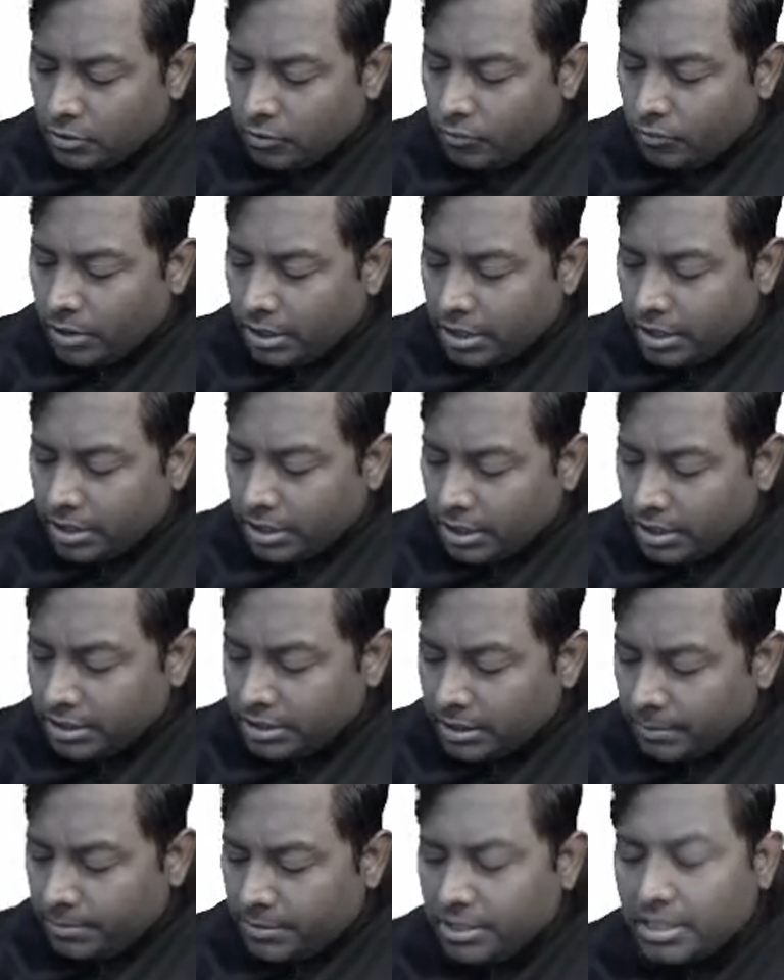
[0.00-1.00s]
What are the
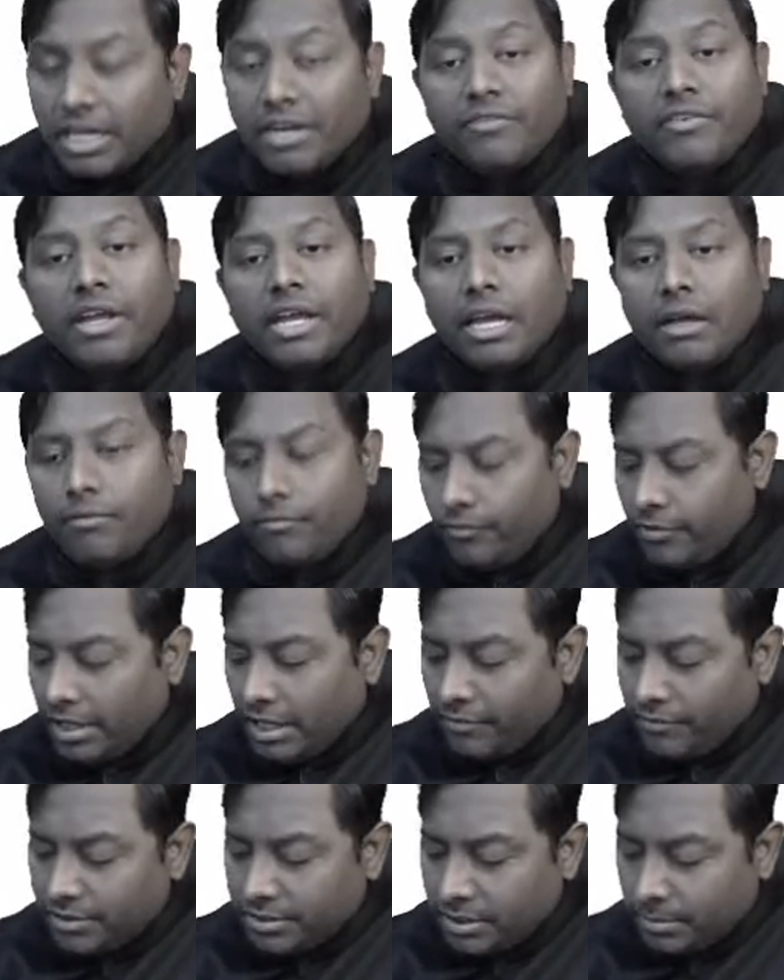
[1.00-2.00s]
receptors that we have? We
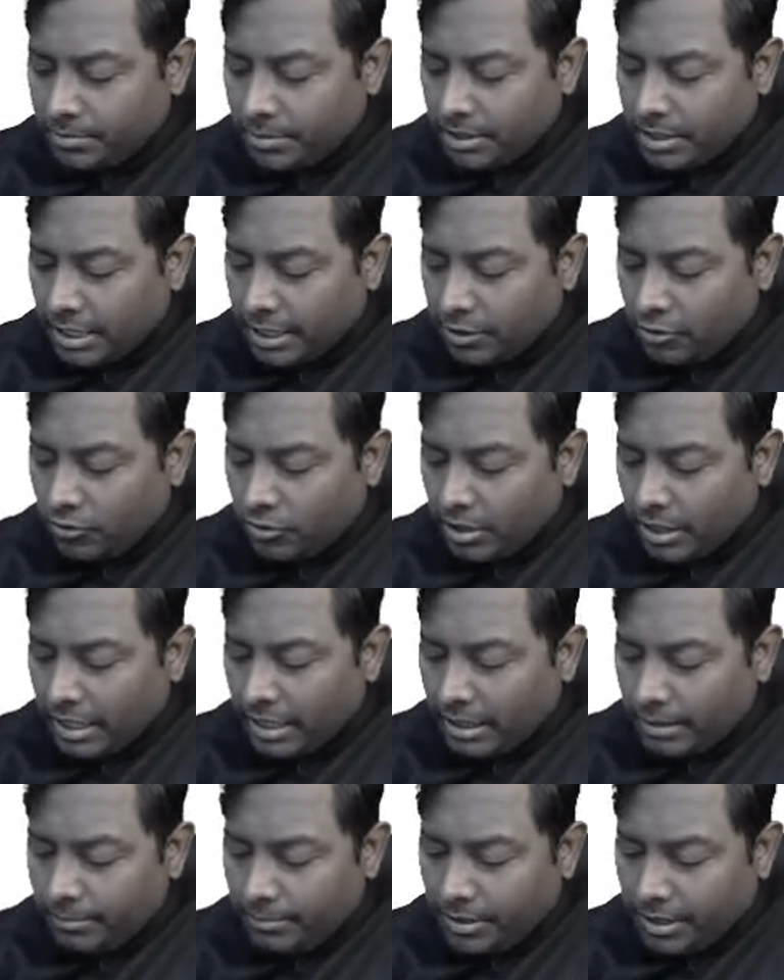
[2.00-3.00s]
have receptors like your
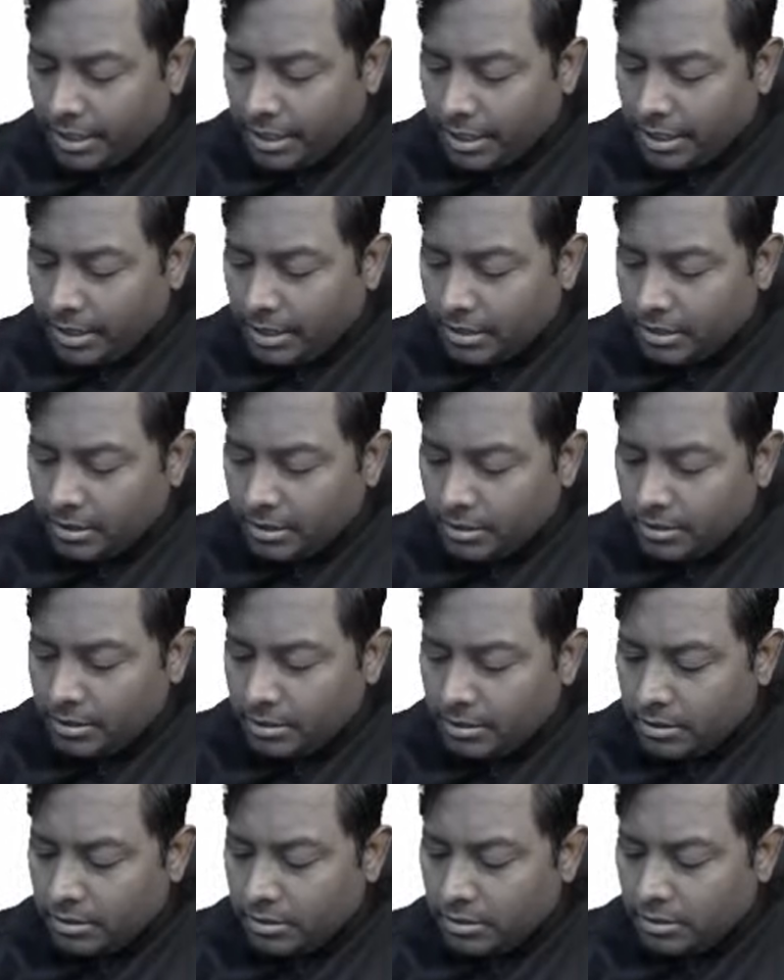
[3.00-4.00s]
NMDA,
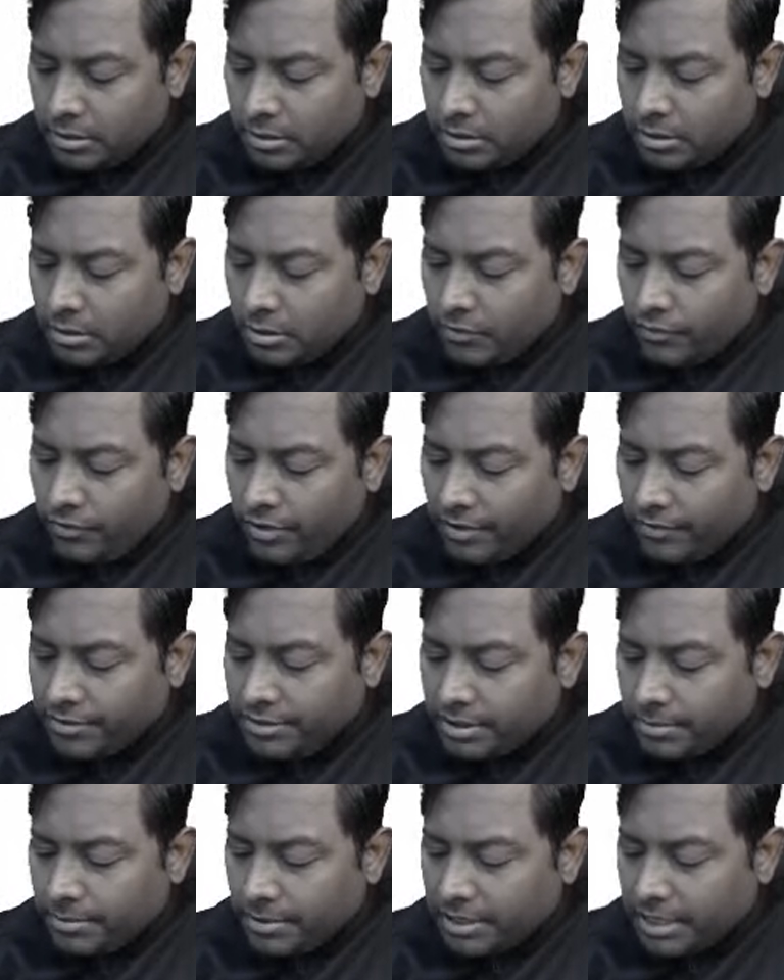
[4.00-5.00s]
we have
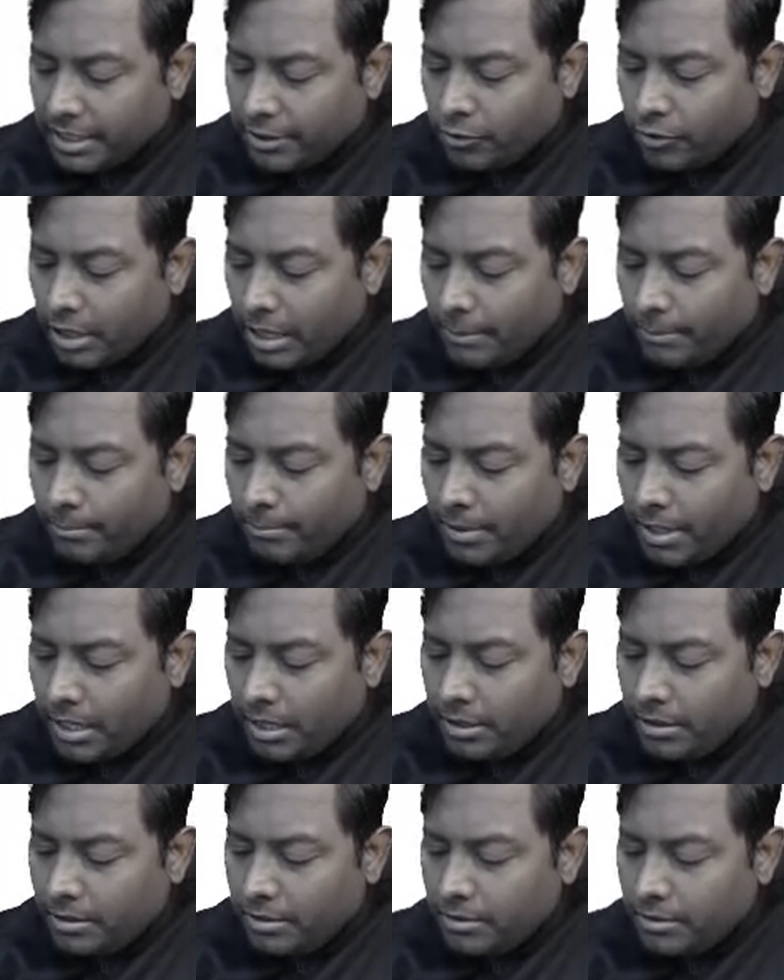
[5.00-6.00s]
receptors like your
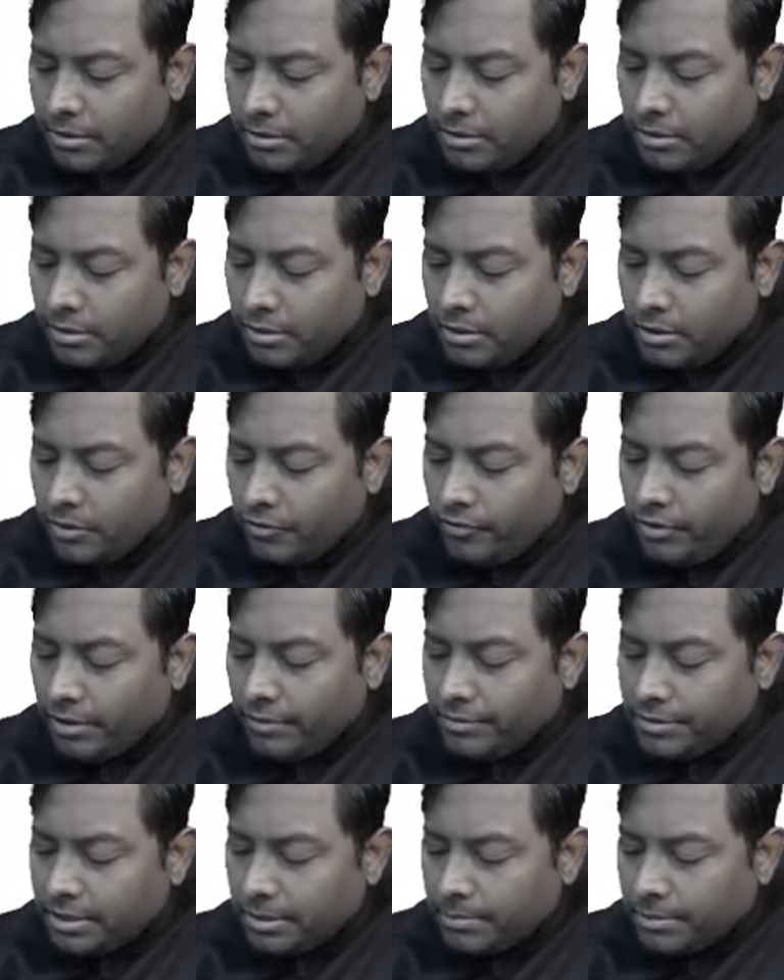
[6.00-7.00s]
AMPA, we
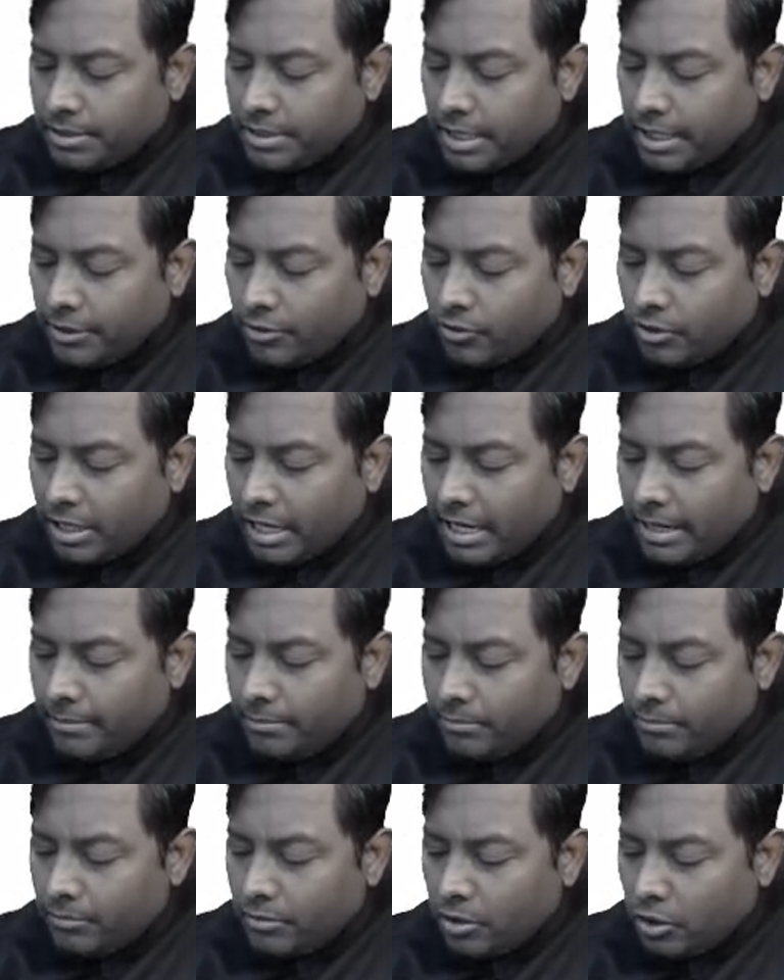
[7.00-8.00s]
have receptors like your
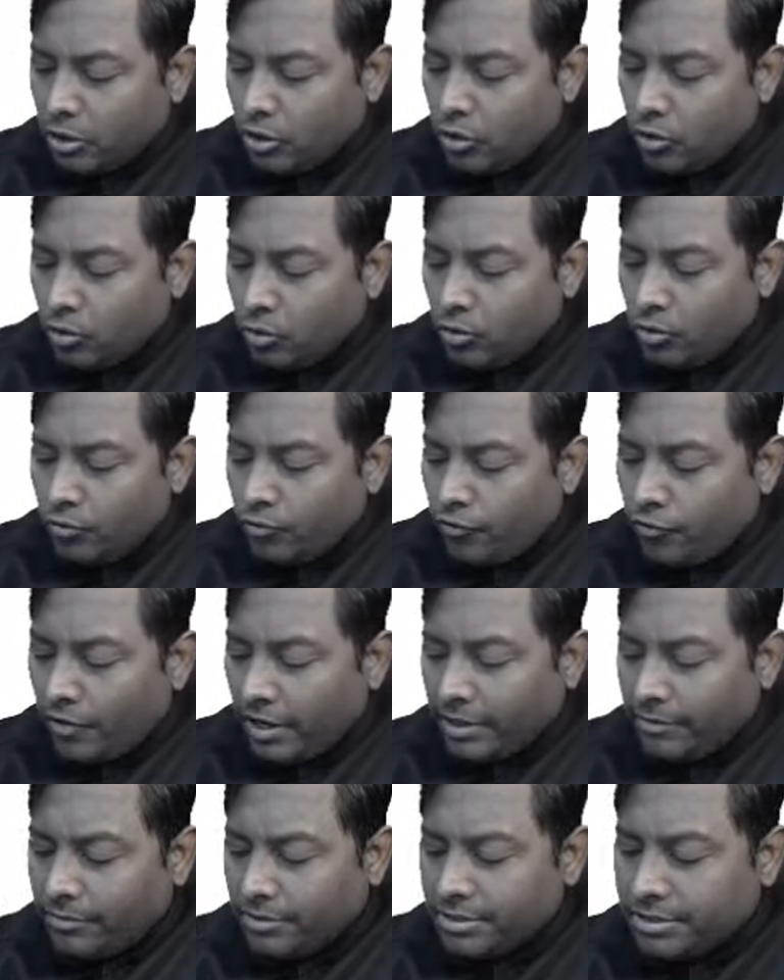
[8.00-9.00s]

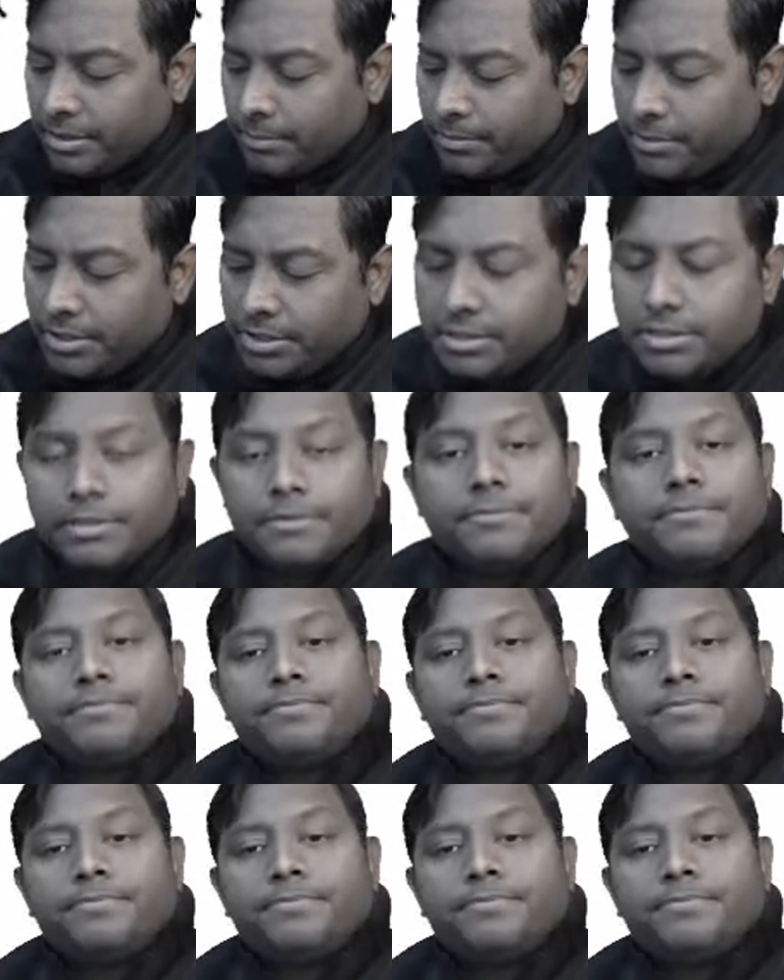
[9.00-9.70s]
mGlur5 receptors.